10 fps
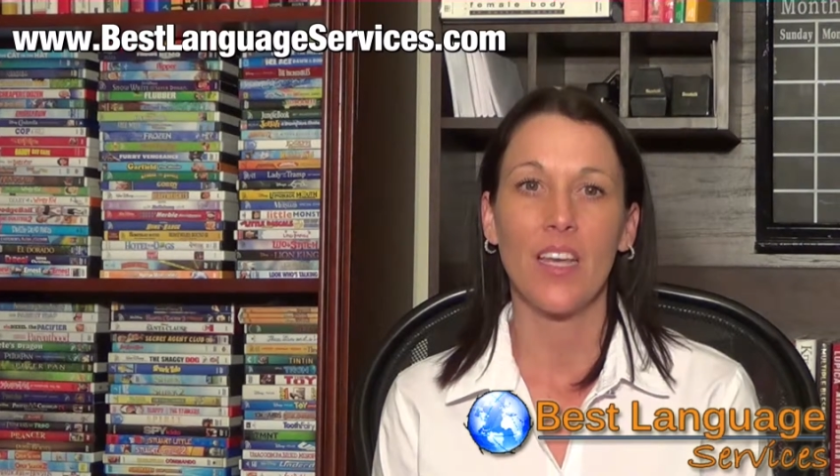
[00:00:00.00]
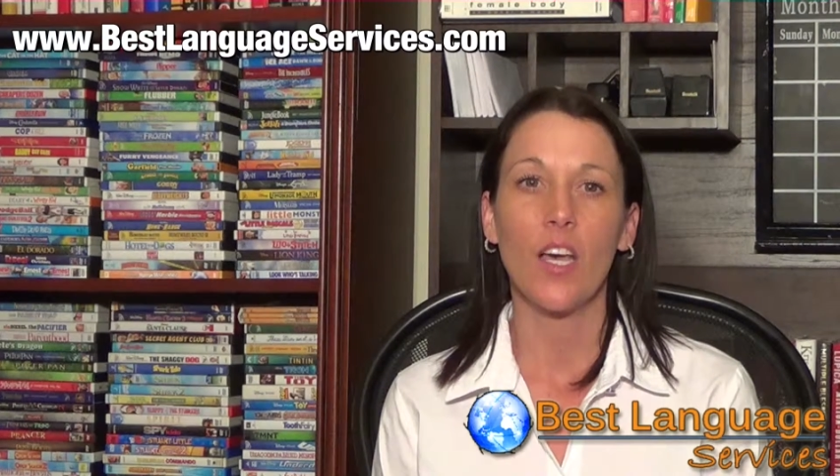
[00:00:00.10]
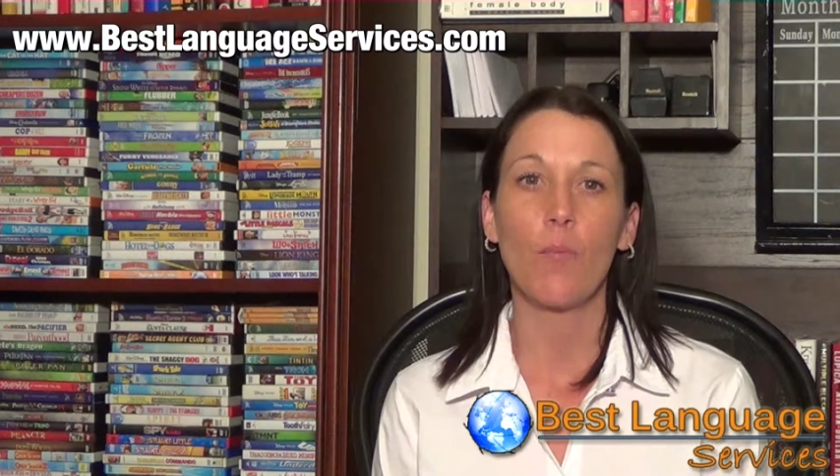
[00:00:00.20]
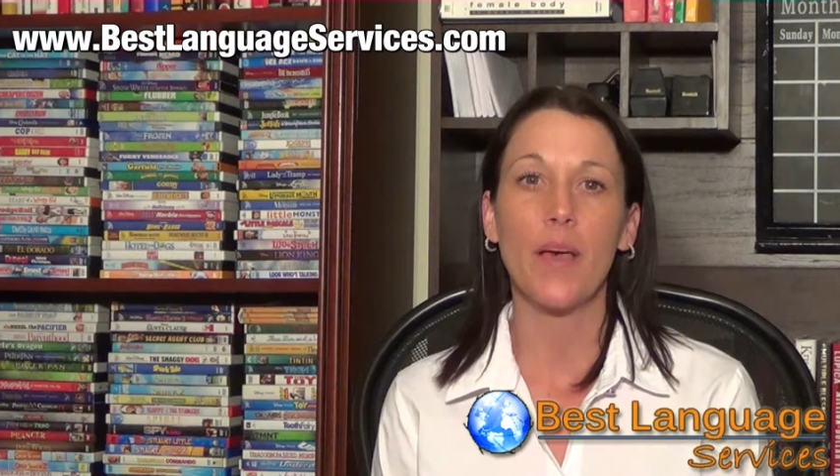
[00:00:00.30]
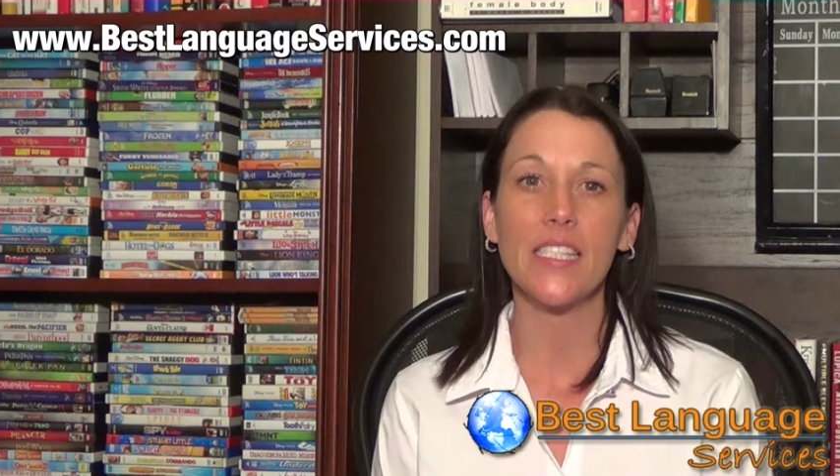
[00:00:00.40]

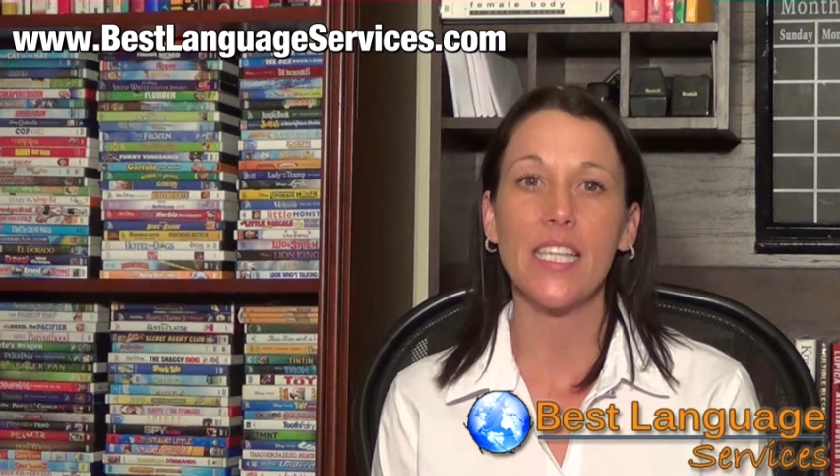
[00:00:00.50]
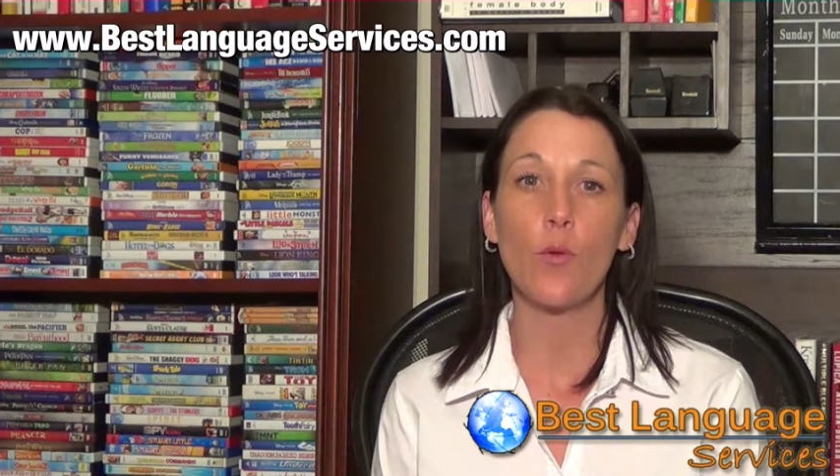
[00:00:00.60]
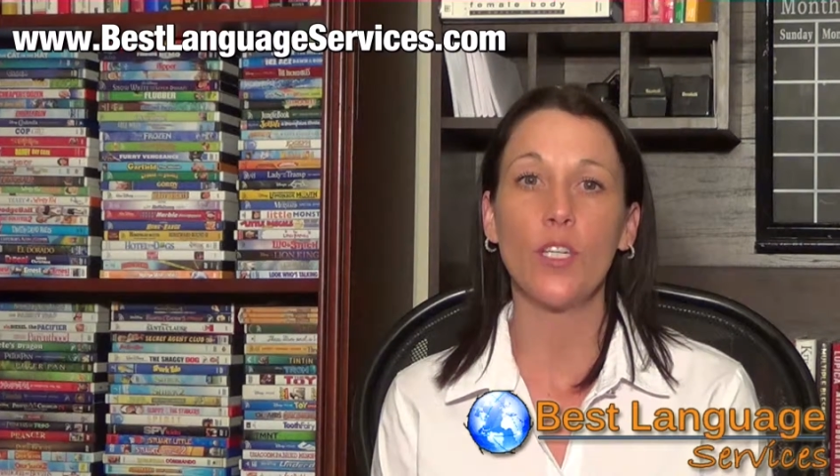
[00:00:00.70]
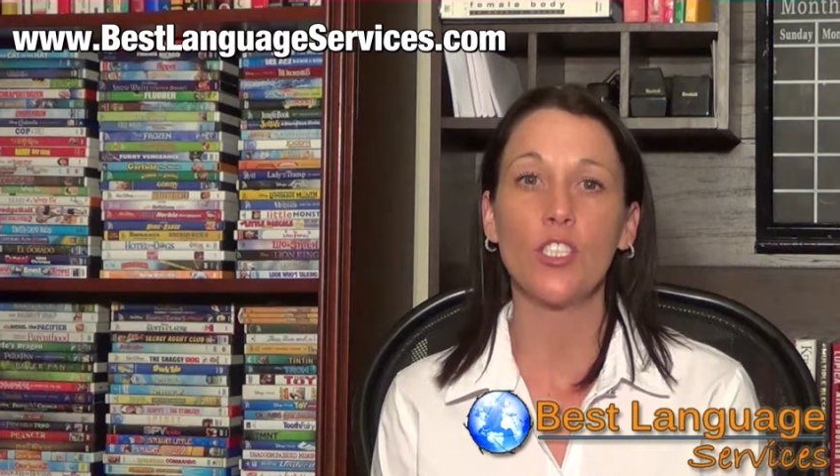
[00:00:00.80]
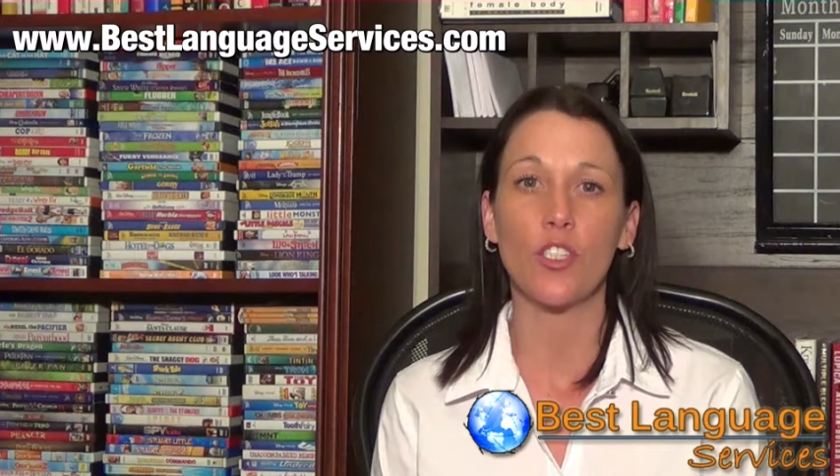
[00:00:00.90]
Best
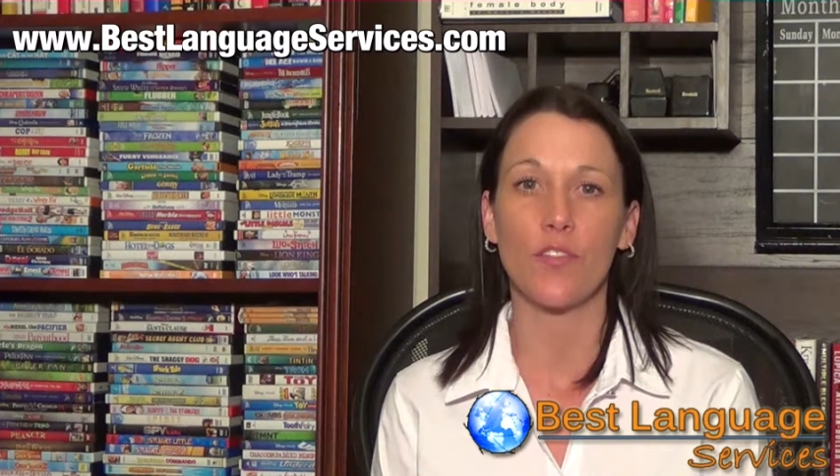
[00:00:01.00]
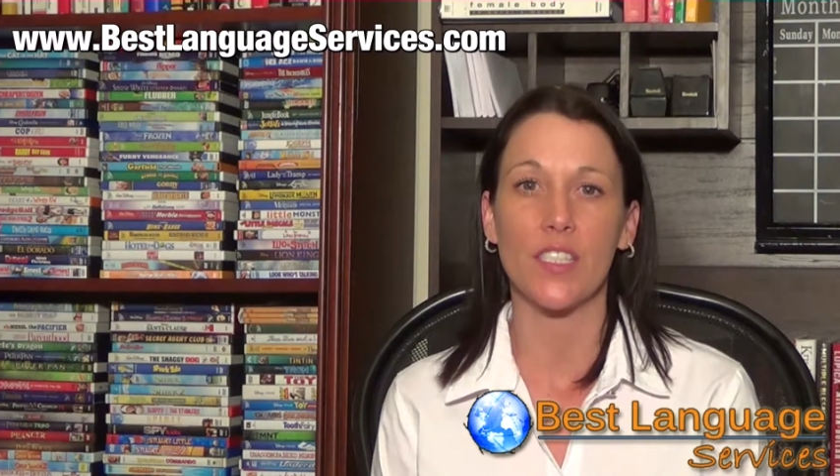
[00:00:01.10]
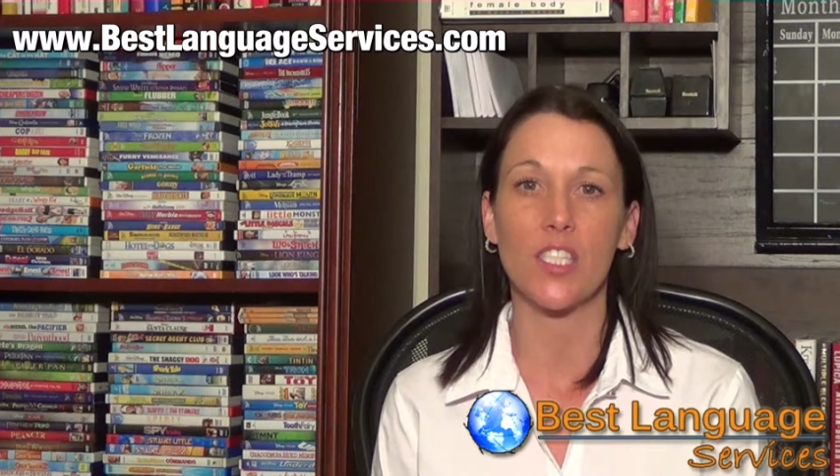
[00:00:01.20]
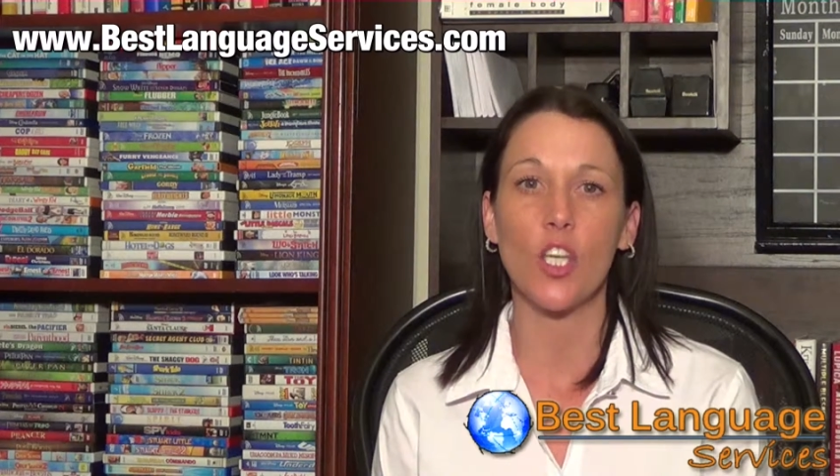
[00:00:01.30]
Language Services